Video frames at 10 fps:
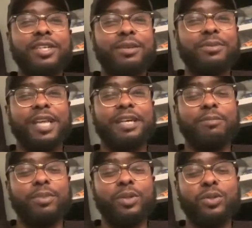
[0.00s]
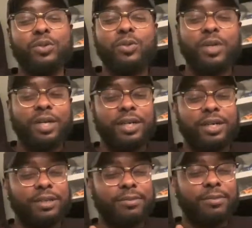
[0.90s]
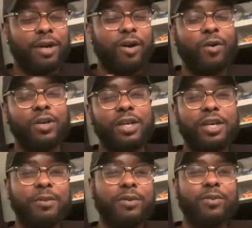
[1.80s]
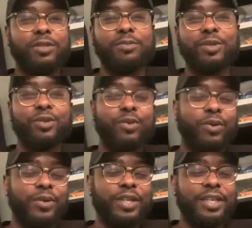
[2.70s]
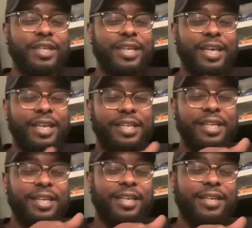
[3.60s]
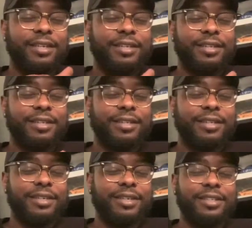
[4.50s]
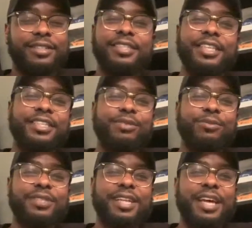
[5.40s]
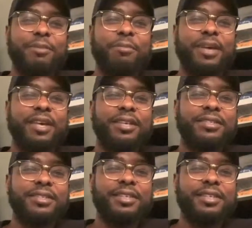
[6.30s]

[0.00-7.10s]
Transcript: It was like blue. Um, all the upper was blue on it and then the uh, the stitching was like mesh.